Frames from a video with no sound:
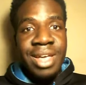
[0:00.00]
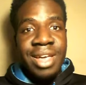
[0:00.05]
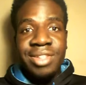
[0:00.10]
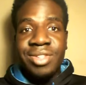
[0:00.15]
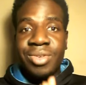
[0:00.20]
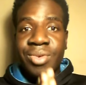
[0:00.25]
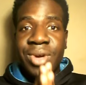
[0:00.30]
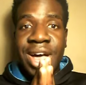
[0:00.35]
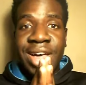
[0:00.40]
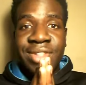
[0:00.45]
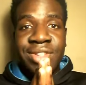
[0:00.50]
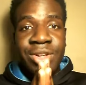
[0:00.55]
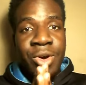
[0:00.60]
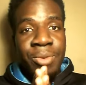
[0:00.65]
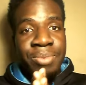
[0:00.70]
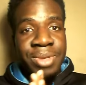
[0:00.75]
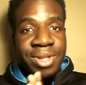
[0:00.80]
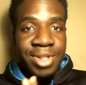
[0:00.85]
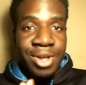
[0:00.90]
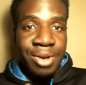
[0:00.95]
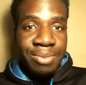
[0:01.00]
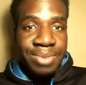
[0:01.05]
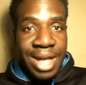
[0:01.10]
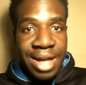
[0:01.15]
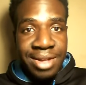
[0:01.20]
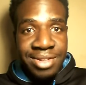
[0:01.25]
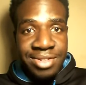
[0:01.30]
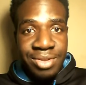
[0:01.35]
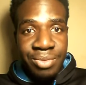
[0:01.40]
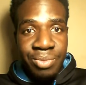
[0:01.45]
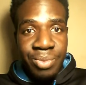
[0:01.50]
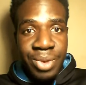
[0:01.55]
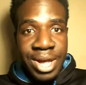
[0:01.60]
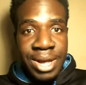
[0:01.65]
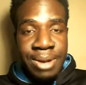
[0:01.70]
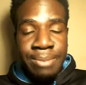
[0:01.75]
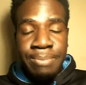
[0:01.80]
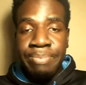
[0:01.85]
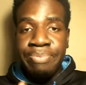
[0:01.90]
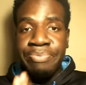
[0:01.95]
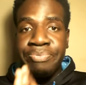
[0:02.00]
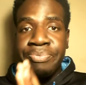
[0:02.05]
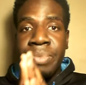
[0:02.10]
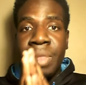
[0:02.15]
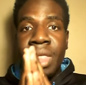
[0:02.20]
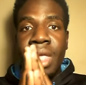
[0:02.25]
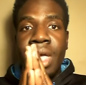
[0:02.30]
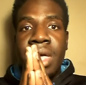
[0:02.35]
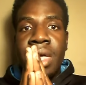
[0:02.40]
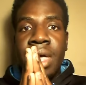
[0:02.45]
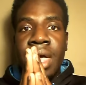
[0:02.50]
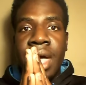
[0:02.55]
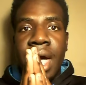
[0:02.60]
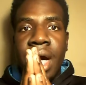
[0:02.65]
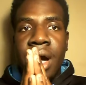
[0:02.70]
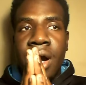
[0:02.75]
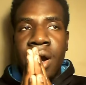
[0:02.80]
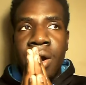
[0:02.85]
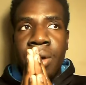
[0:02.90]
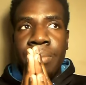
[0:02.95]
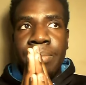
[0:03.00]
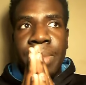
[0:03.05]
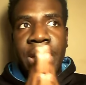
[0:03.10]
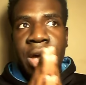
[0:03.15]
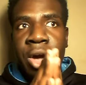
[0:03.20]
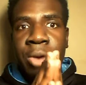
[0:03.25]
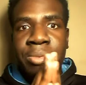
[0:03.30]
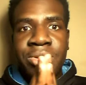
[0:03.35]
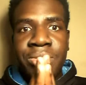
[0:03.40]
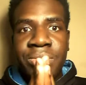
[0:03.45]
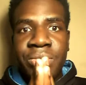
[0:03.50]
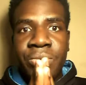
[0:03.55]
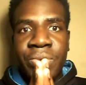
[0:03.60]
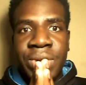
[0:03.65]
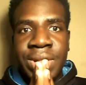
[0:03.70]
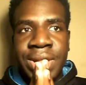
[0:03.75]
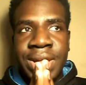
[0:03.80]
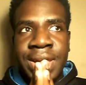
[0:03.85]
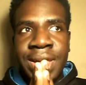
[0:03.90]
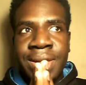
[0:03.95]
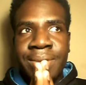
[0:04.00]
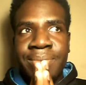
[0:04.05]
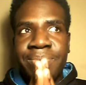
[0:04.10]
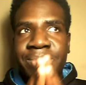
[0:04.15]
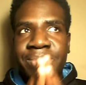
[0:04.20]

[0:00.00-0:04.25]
So guys, I hope this helped out in some way. Uh, helped you to really